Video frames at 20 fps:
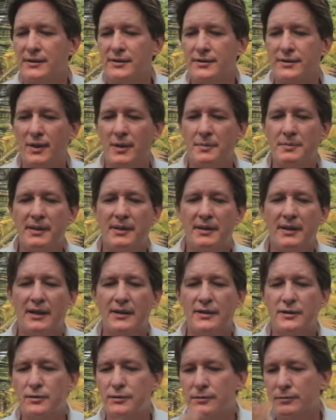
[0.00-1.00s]
to stop in
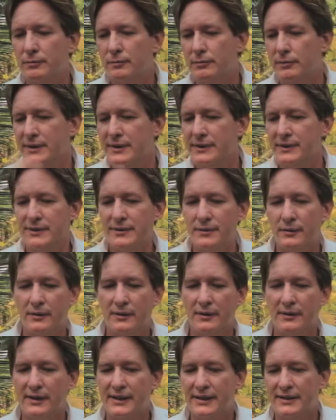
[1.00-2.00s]
that, you'd witness
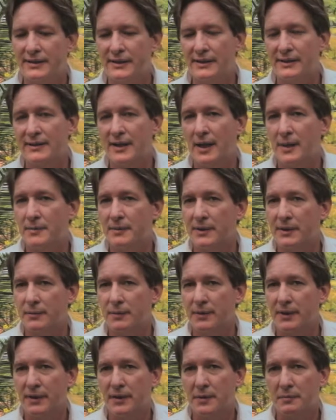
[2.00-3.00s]
all of these things happening
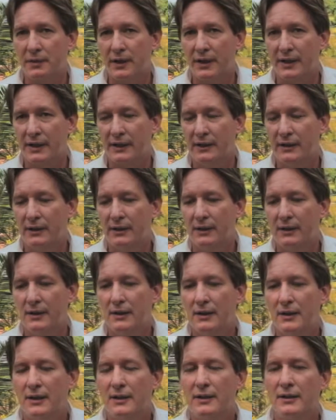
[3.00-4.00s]
within the body.
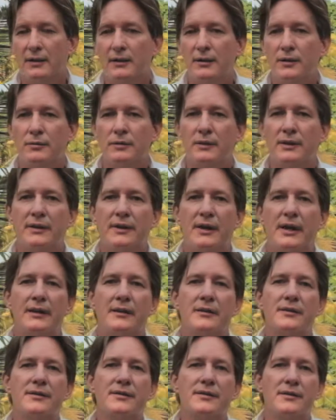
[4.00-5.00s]
You would
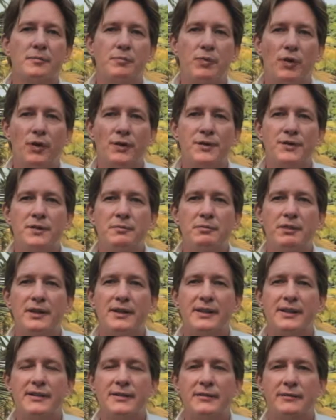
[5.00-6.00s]
then support your
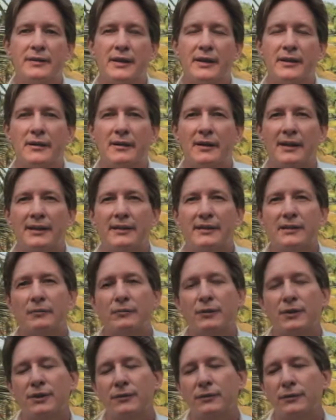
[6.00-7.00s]
body to regulate, and
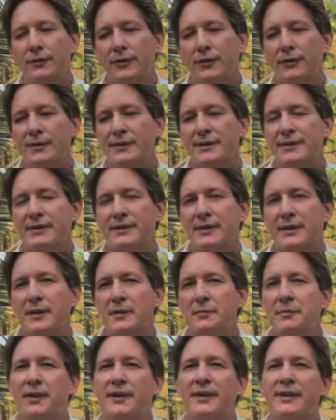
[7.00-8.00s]
what you'll notice is that
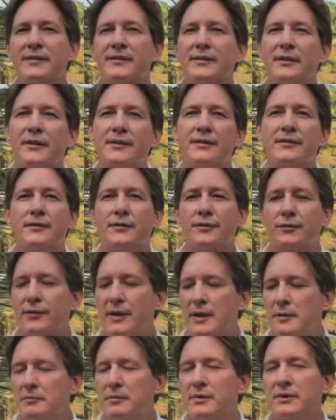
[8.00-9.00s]
the body starts to
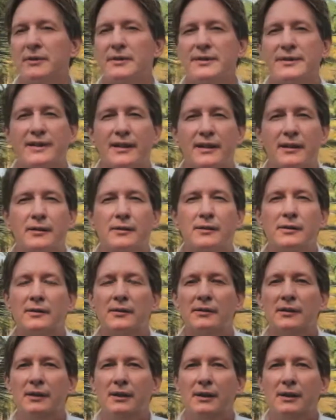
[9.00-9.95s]
tremble, tingle,